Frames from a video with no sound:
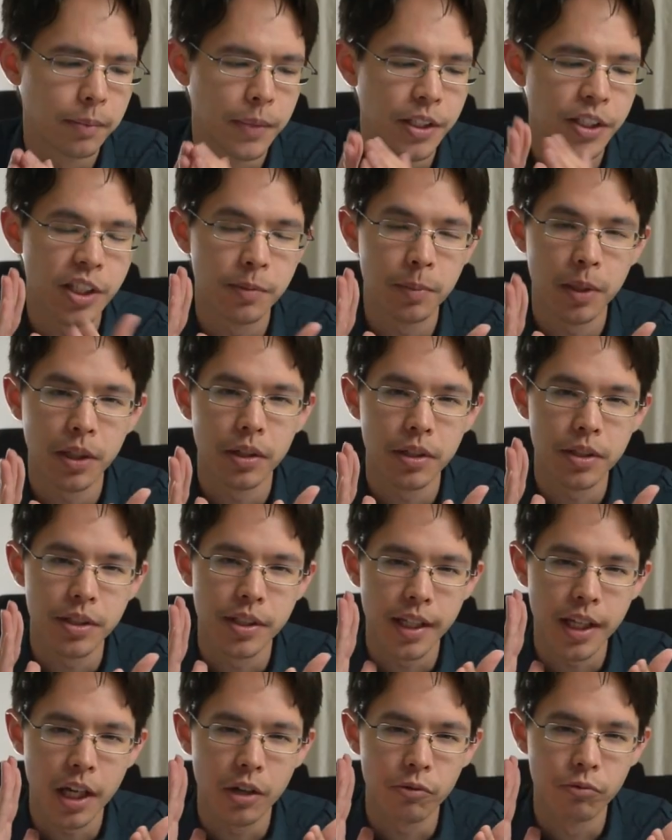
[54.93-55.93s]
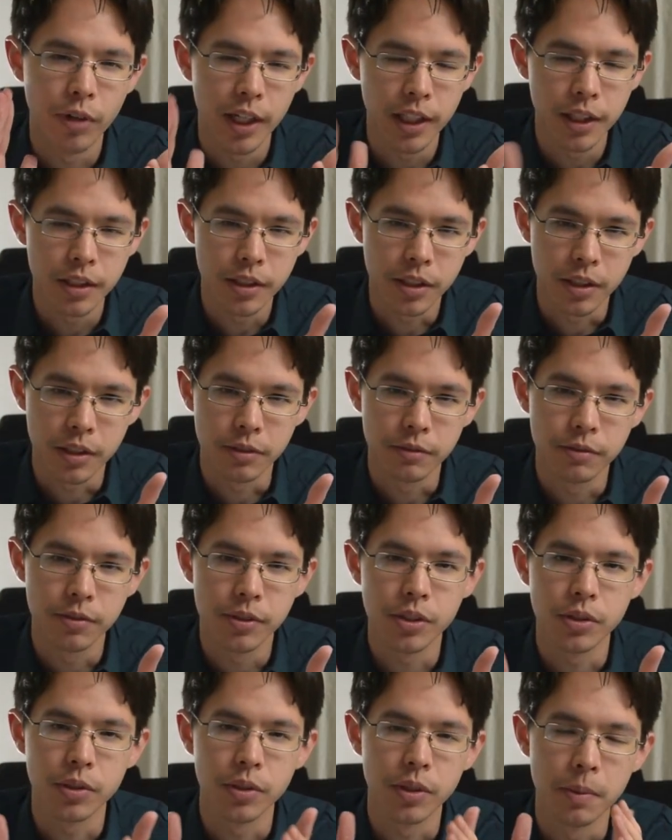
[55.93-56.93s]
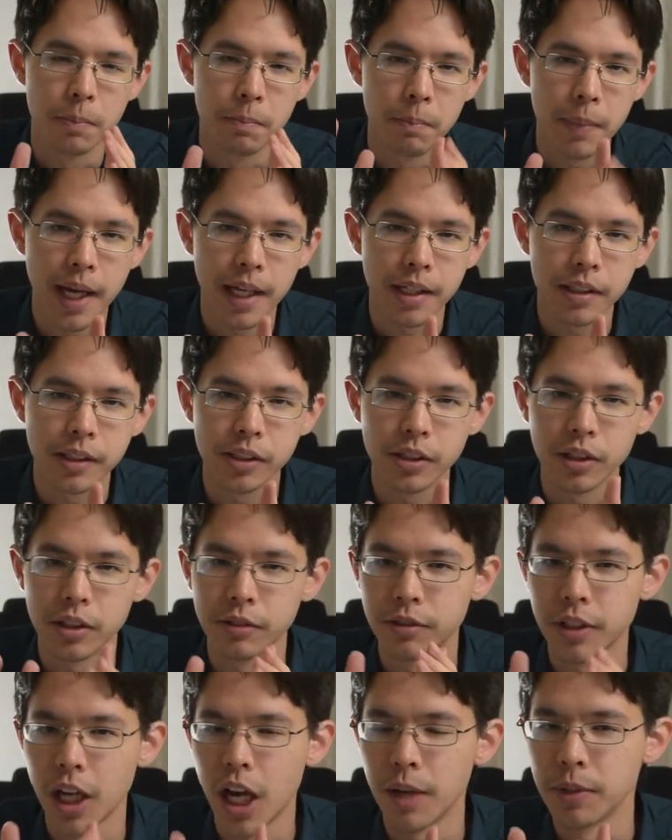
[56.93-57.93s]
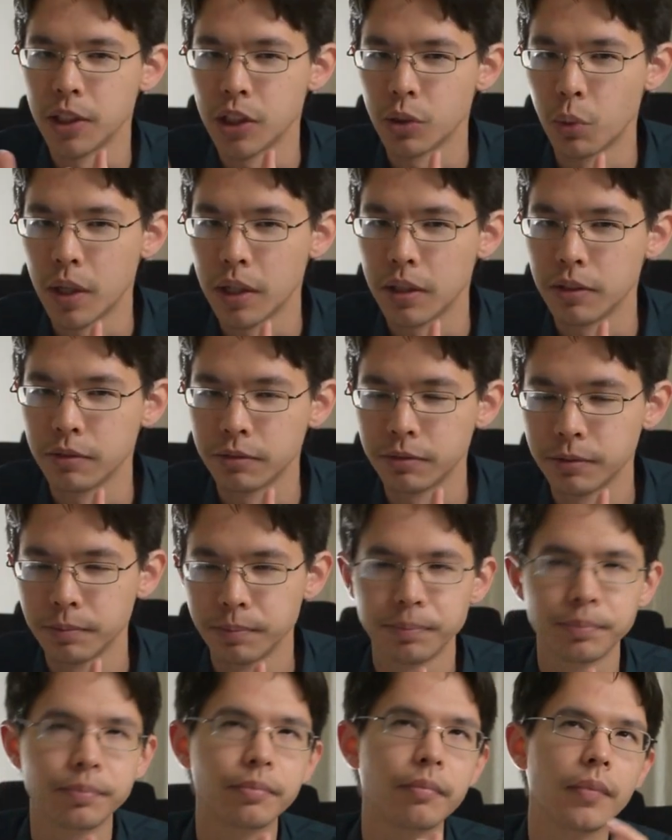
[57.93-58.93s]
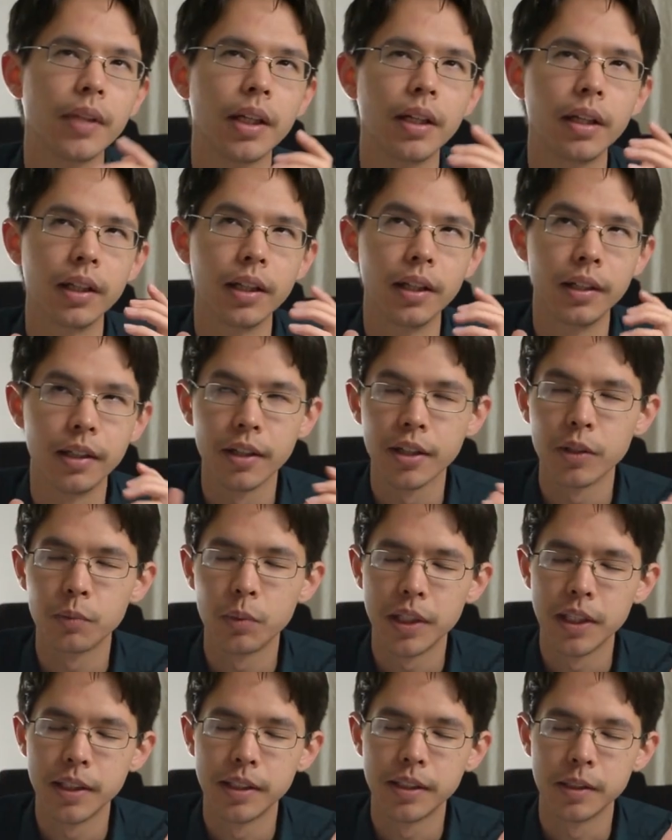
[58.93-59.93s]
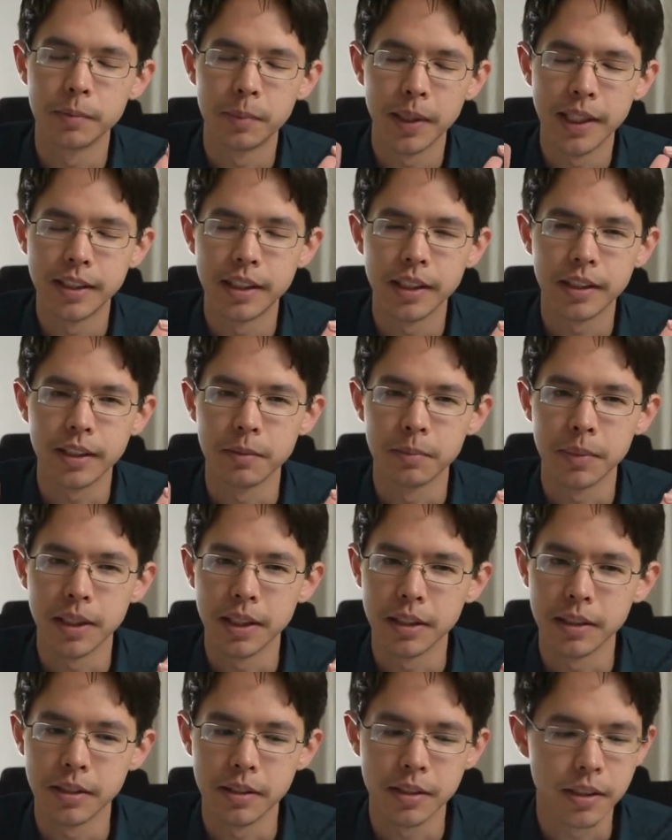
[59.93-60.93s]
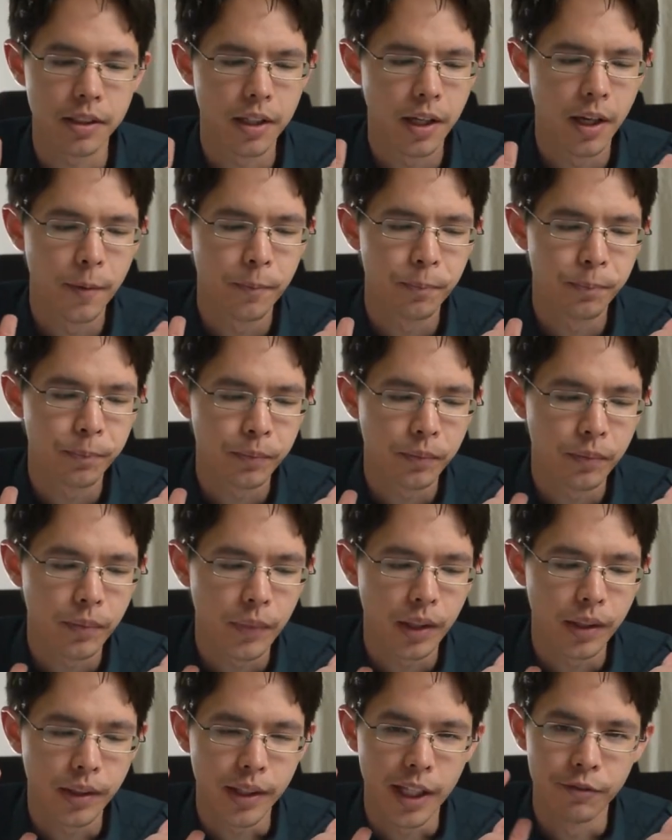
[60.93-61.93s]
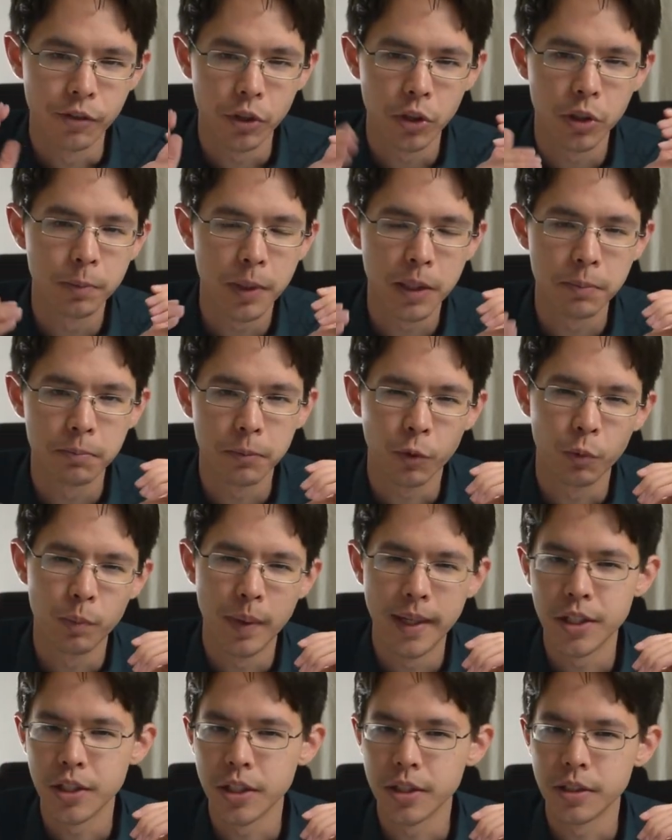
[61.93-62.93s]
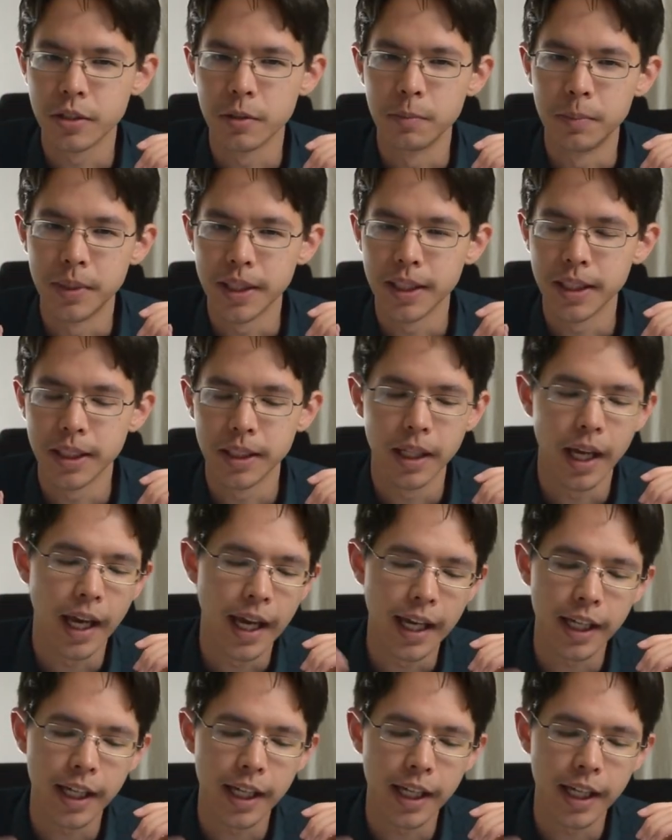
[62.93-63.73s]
This is because they are relative to the mass of carbon 12. In other words, it basically means they've all been measured to be